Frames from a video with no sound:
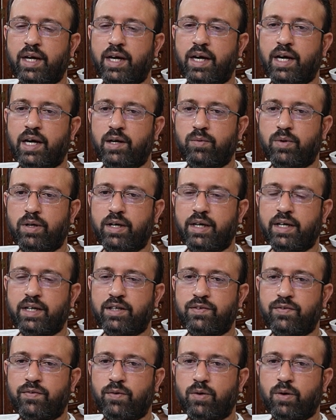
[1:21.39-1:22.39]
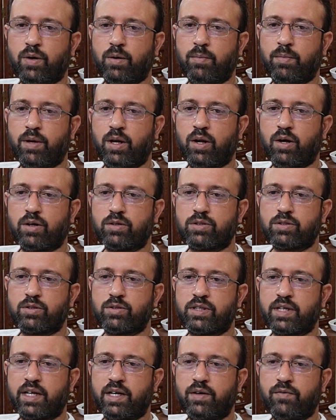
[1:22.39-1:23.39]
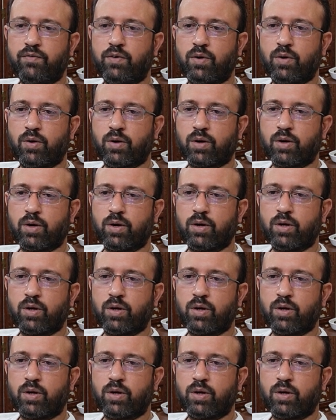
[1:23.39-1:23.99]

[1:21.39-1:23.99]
and vertex 4 belongs to set 4.